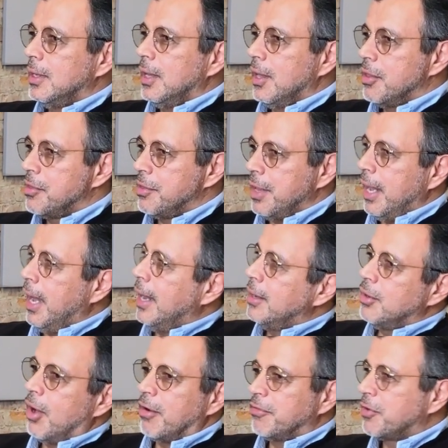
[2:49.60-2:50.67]
the
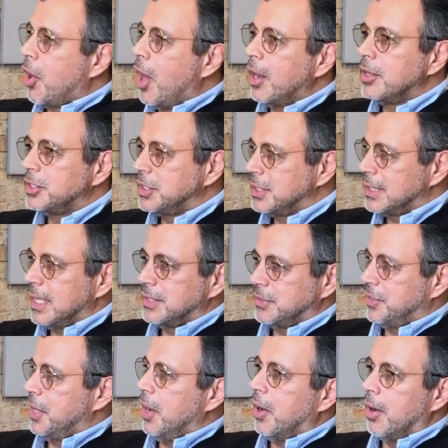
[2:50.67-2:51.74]
end of colleges as
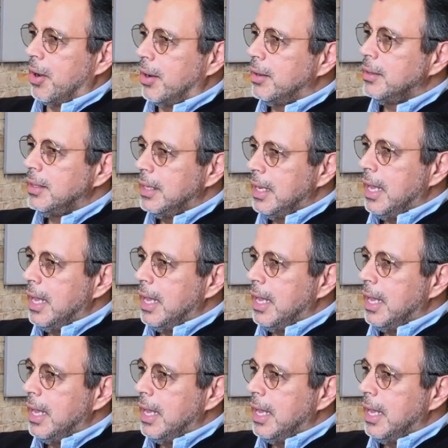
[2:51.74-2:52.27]
they are,